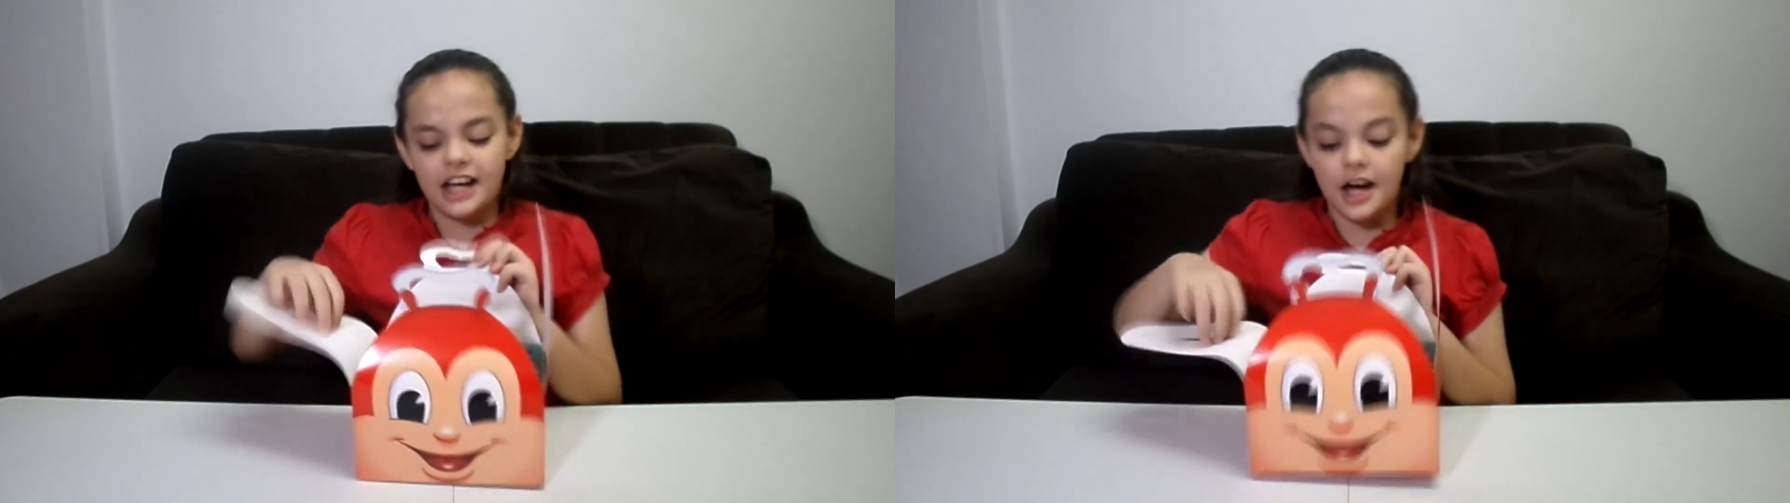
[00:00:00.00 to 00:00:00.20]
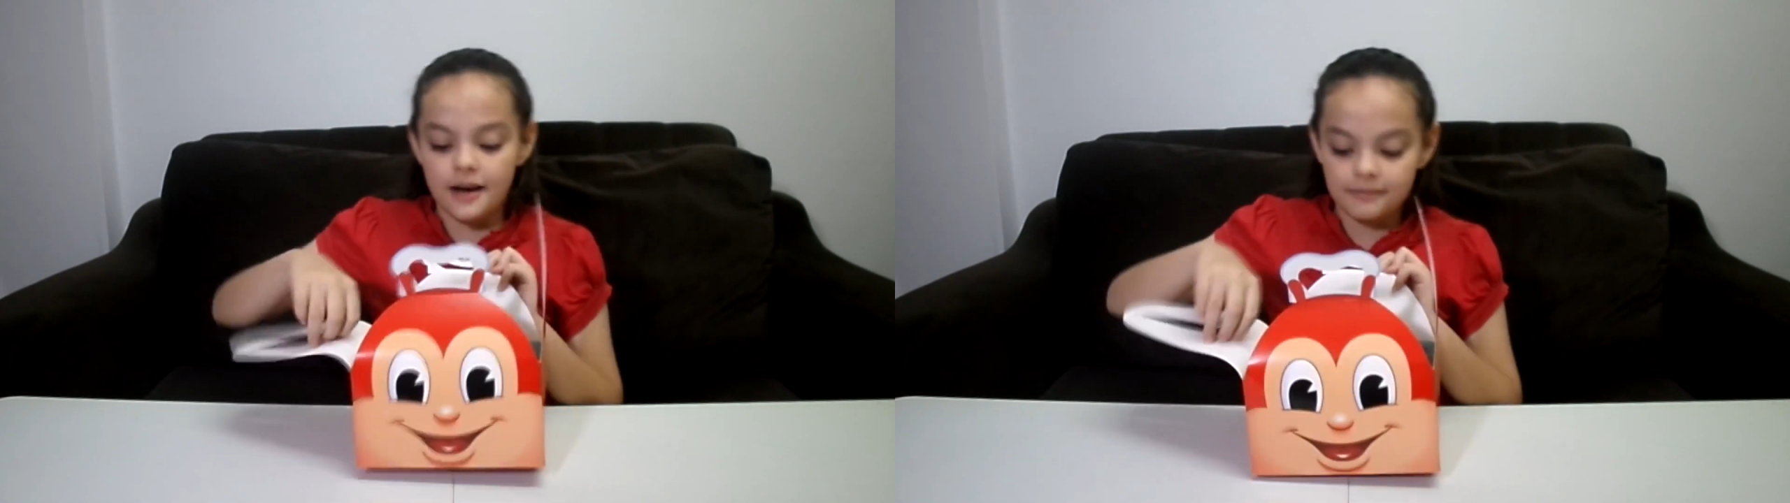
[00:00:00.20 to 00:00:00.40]

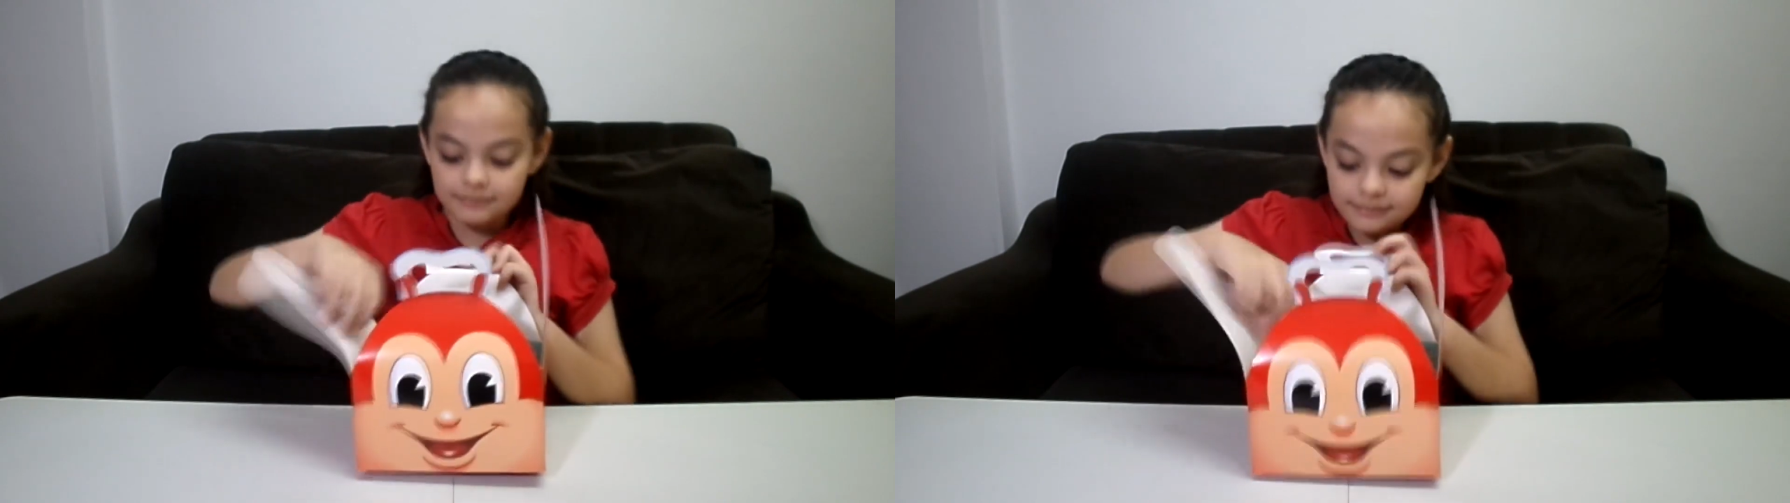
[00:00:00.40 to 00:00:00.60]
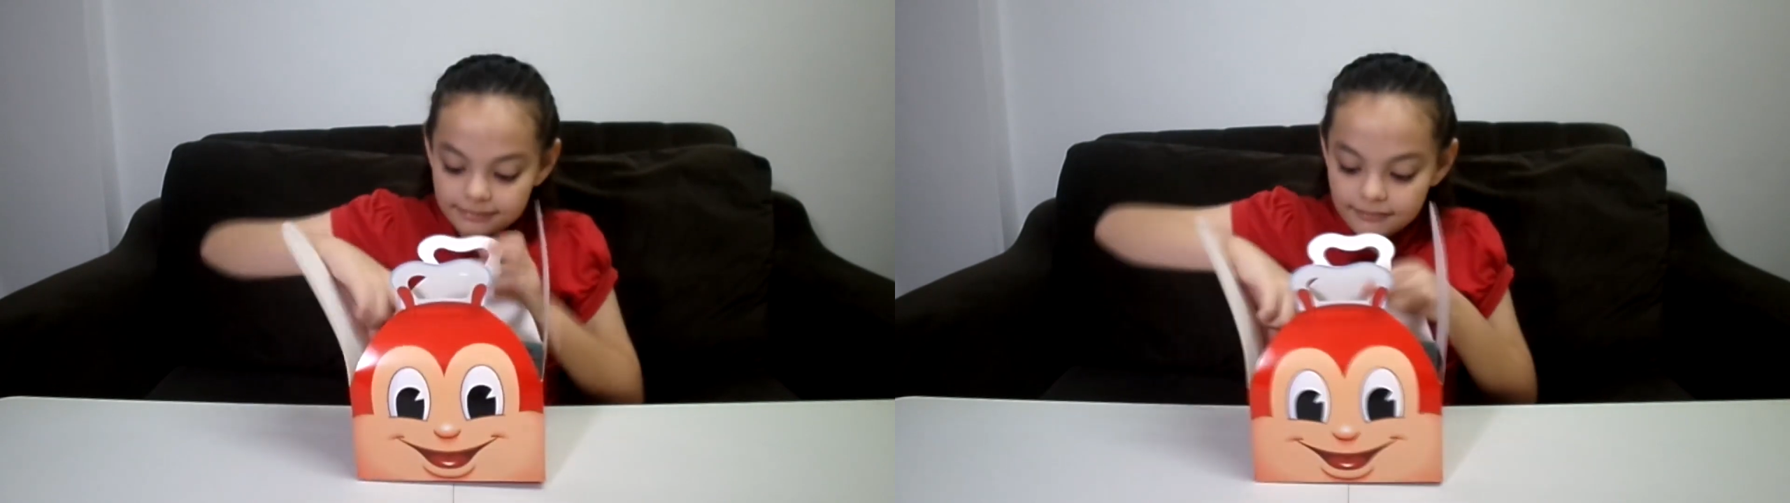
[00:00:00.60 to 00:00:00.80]
up.
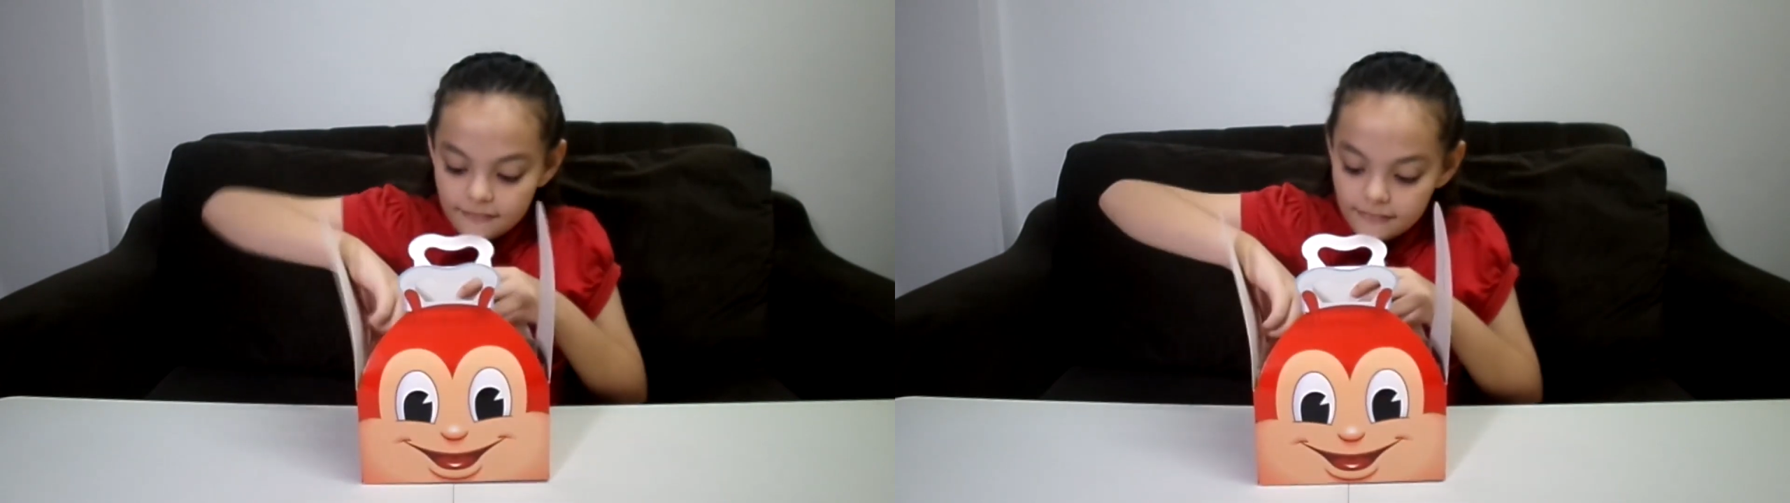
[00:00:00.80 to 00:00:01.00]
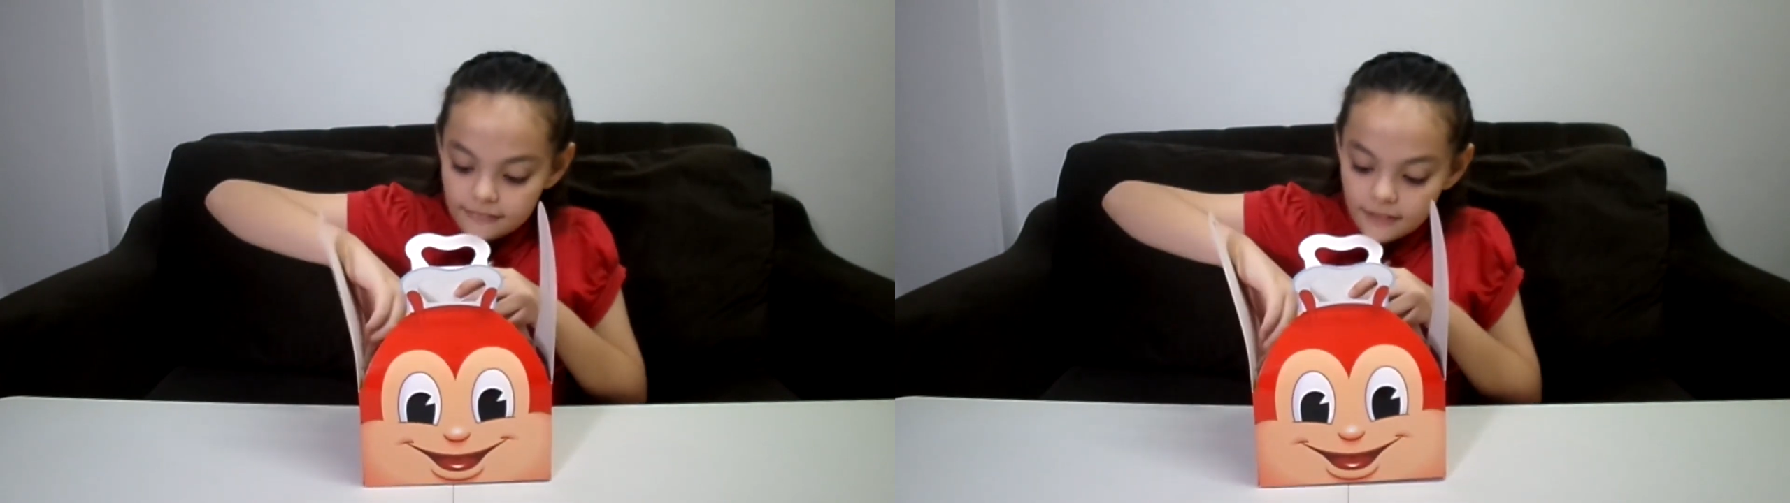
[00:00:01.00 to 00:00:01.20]

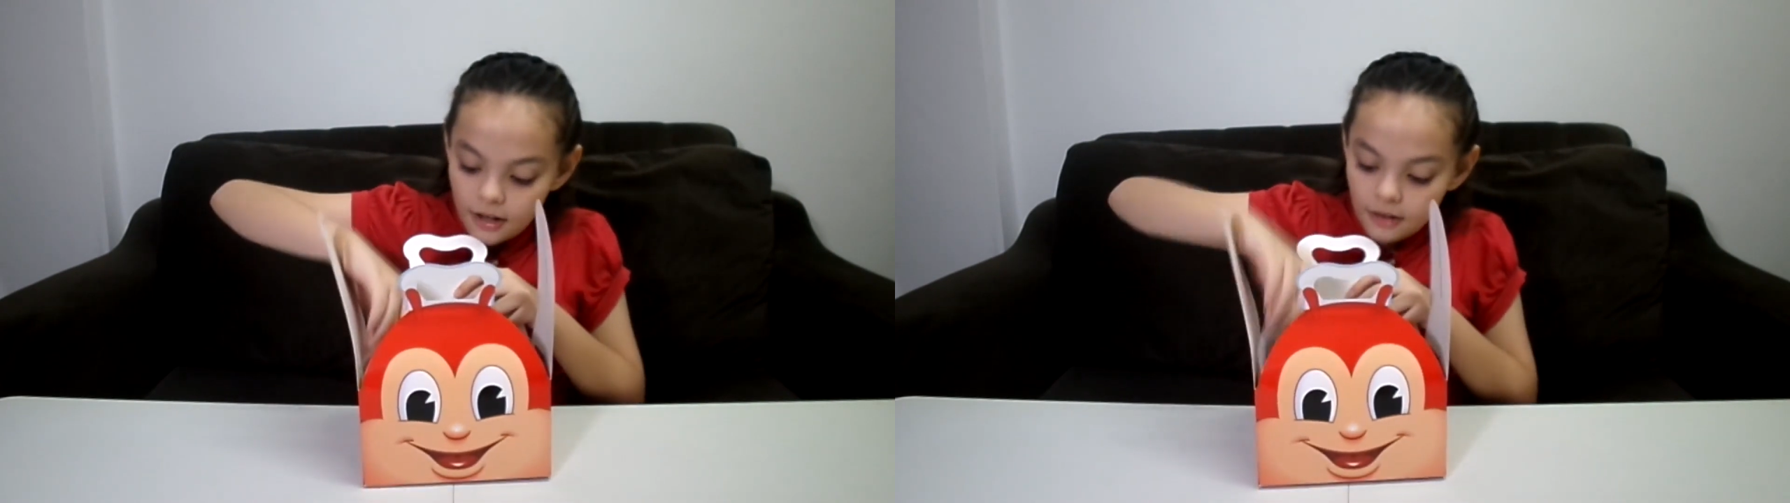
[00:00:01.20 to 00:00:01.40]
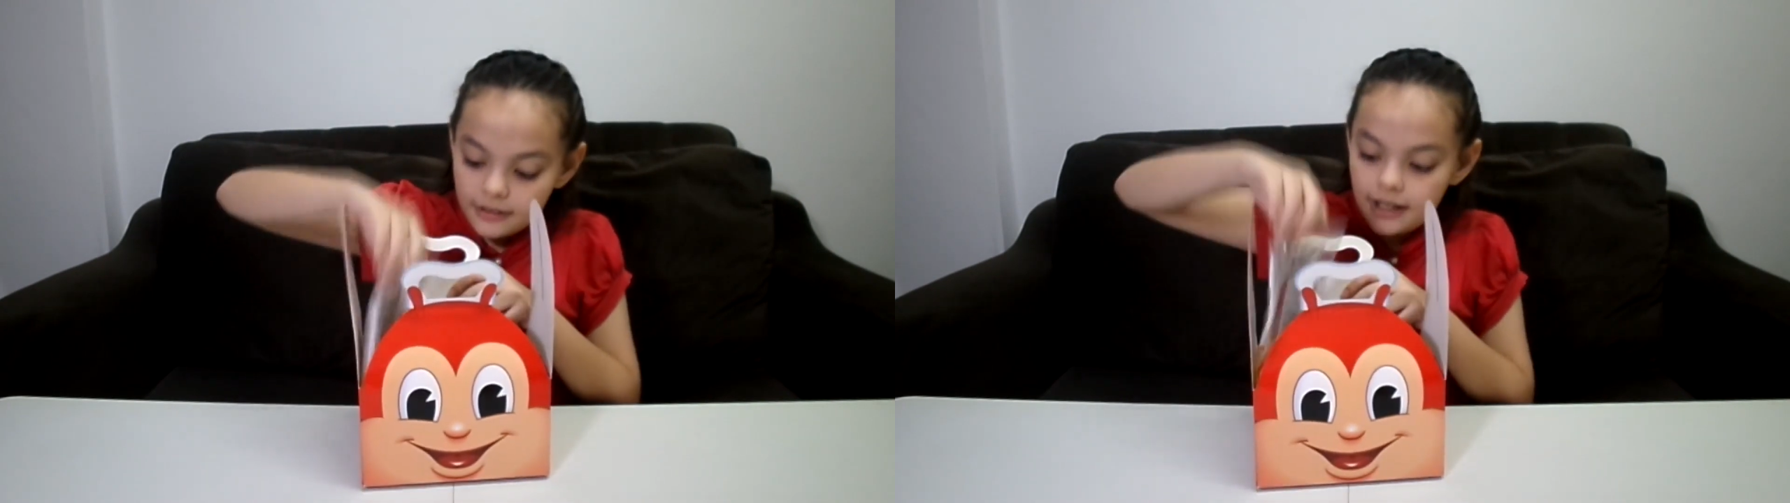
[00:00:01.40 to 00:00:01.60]

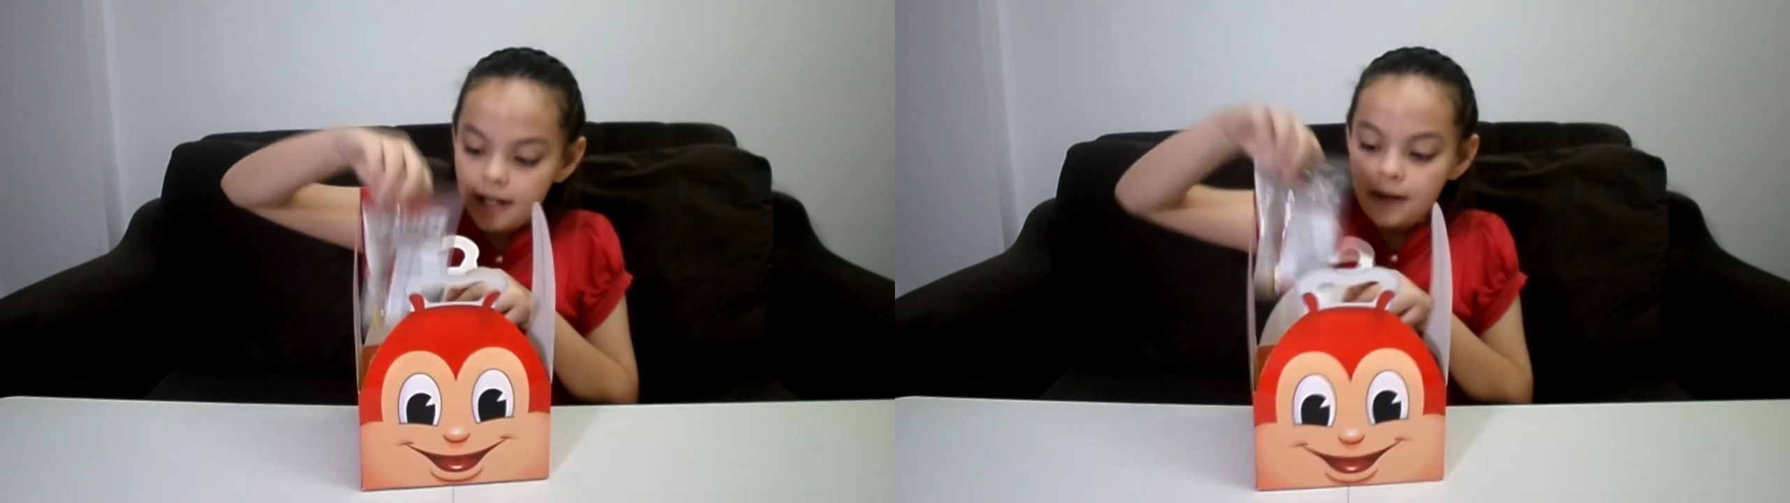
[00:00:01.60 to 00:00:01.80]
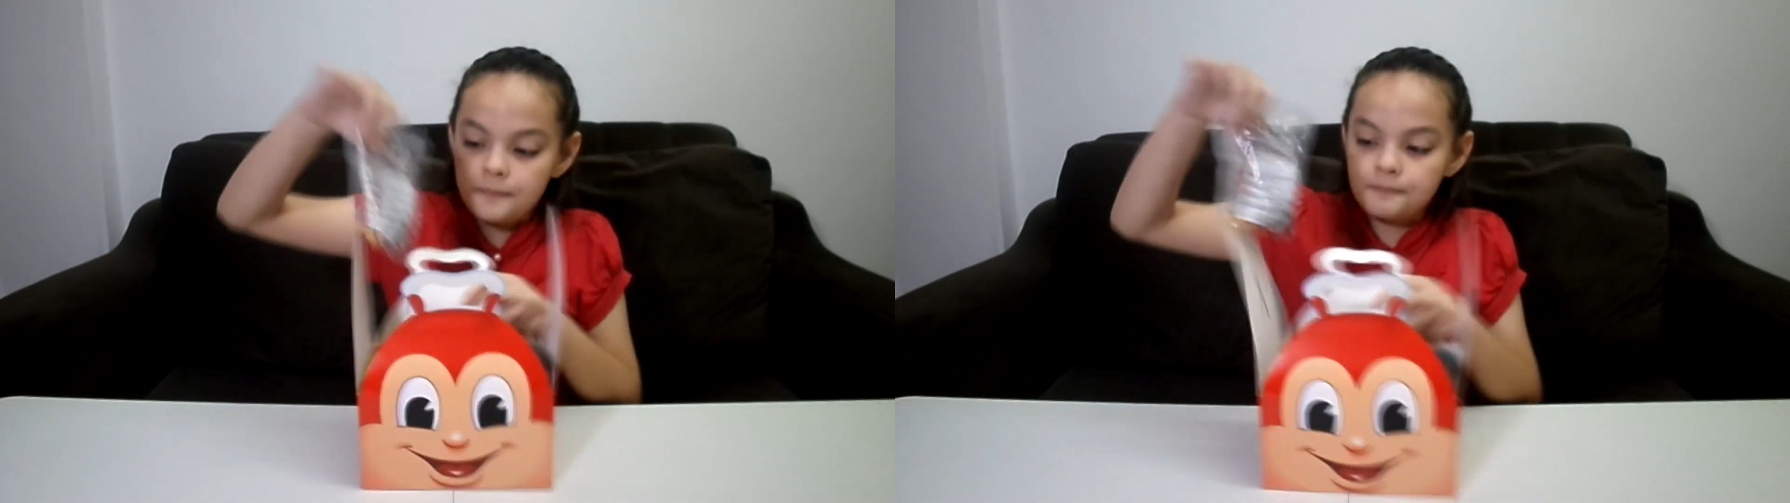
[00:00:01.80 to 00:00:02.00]
Okay.